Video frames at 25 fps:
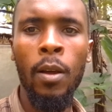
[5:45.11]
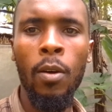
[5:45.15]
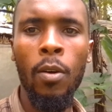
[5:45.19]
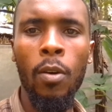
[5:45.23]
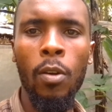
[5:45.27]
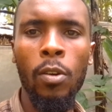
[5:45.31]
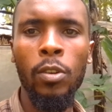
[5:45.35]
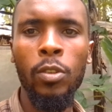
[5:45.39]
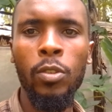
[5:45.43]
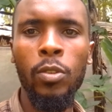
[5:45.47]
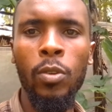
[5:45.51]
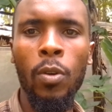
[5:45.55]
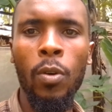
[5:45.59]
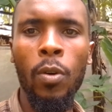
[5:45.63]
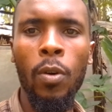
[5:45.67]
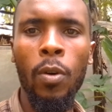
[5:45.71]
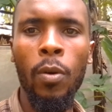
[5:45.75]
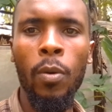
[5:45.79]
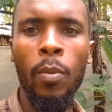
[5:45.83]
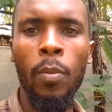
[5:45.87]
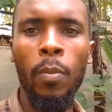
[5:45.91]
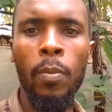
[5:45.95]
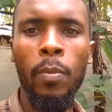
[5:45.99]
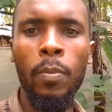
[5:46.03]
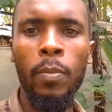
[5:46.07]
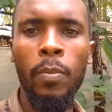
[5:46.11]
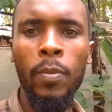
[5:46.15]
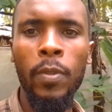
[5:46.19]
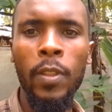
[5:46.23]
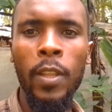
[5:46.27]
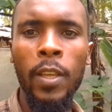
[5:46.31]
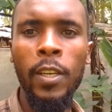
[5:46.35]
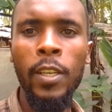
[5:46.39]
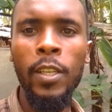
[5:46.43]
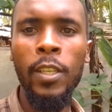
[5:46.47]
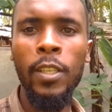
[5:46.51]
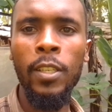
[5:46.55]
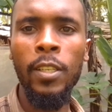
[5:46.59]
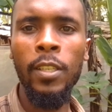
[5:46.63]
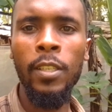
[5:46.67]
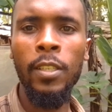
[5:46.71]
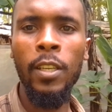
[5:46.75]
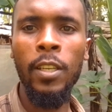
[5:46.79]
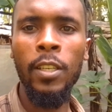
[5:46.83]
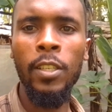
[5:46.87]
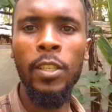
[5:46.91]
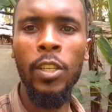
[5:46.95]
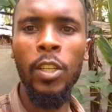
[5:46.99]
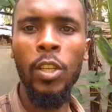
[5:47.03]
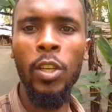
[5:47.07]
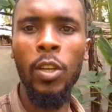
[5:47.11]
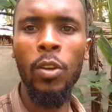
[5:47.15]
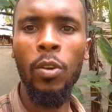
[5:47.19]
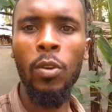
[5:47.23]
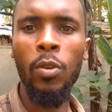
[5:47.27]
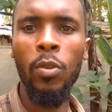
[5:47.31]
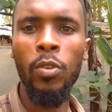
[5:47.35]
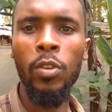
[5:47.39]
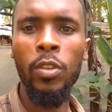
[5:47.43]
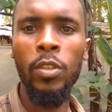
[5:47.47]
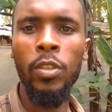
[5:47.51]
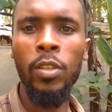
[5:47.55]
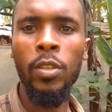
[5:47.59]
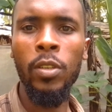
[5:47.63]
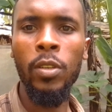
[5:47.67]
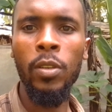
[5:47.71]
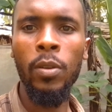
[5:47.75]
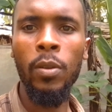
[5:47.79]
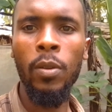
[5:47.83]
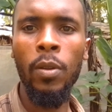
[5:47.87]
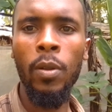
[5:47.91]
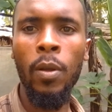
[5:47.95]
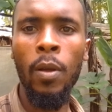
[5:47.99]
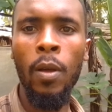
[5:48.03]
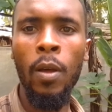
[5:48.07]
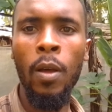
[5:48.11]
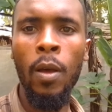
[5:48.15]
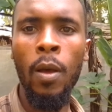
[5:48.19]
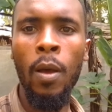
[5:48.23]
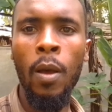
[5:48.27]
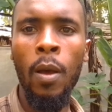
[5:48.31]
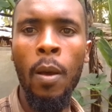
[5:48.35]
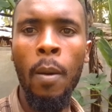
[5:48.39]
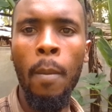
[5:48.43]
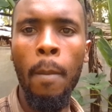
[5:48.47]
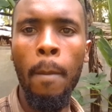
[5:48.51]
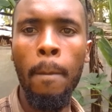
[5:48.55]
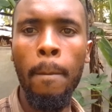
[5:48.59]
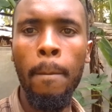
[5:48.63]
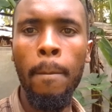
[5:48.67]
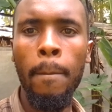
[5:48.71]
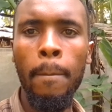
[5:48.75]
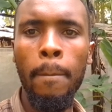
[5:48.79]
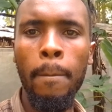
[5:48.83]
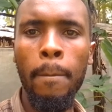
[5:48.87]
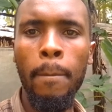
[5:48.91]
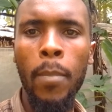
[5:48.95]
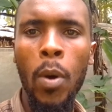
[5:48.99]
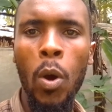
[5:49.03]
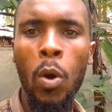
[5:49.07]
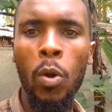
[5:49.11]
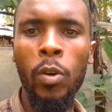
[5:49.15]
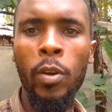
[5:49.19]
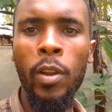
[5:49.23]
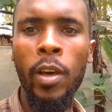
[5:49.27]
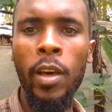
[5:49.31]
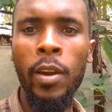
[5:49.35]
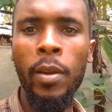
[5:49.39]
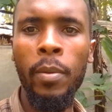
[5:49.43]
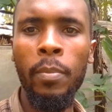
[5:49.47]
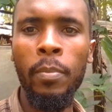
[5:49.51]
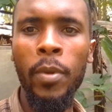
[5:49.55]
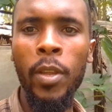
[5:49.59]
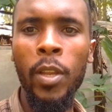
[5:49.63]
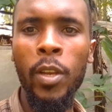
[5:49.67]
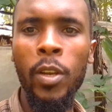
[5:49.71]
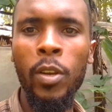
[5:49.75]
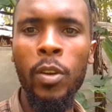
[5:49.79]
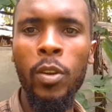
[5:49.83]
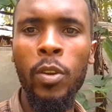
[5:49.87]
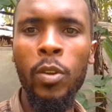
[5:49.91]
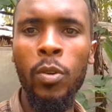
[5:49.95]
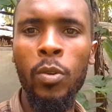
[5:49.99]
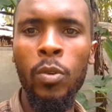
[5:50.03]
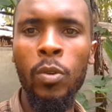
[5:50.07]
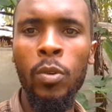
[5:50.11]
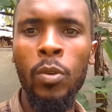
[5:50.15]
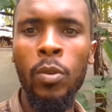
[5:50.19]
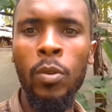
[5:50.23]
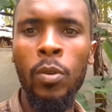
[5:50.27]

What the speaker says: Also, the diseases include powdery mildew,